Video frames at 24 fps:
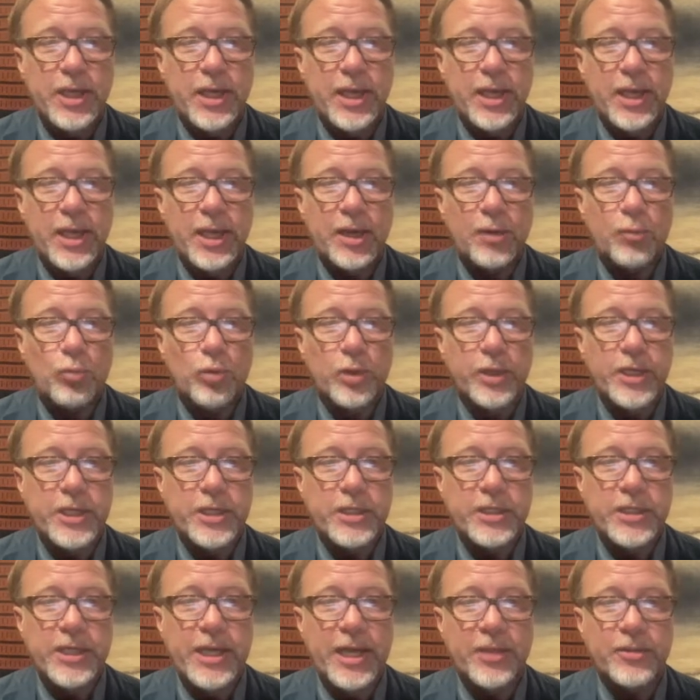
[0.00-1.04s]
working
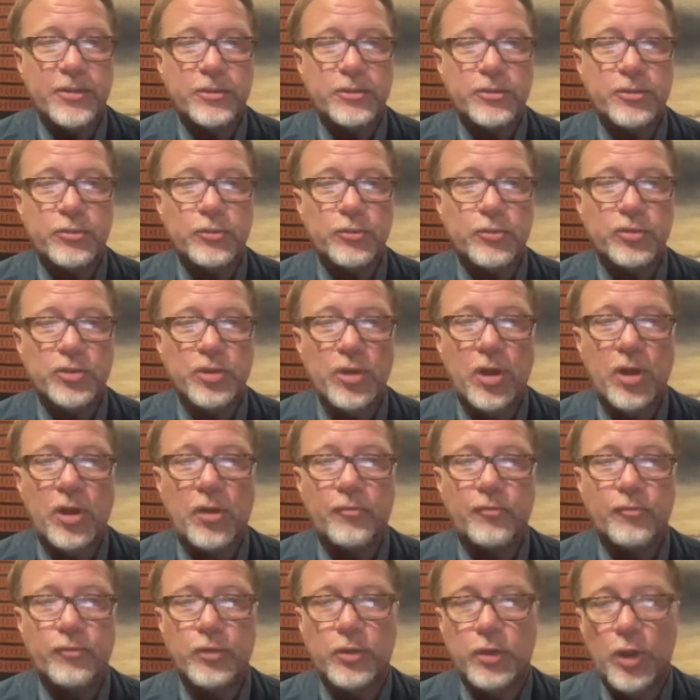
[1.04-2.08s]
together to
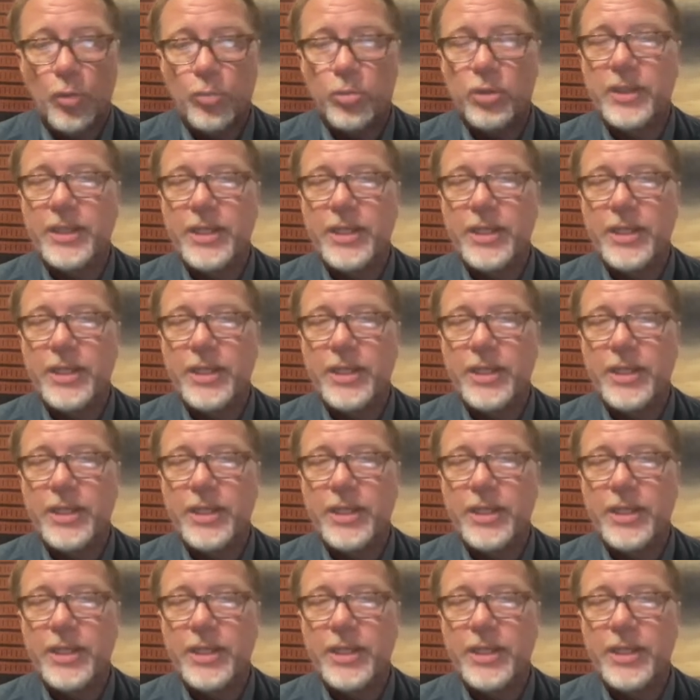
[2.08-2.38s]
solve global